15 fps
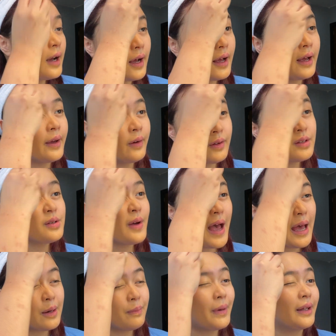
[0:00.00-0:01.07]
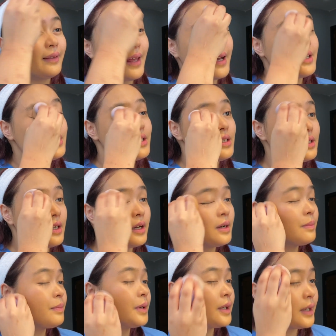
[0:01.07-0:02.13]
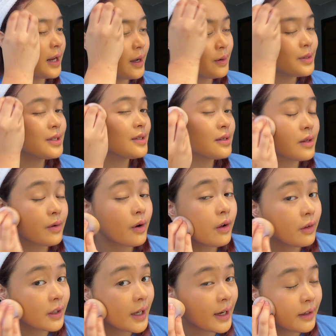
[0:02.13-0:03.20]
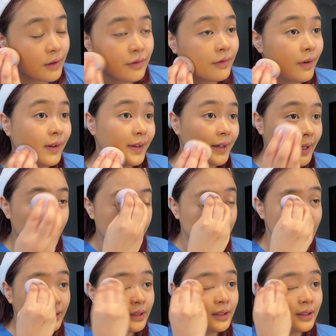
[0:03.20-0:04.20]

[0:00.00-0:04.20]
I also had my lashes done, but now since they're all kind of falling out,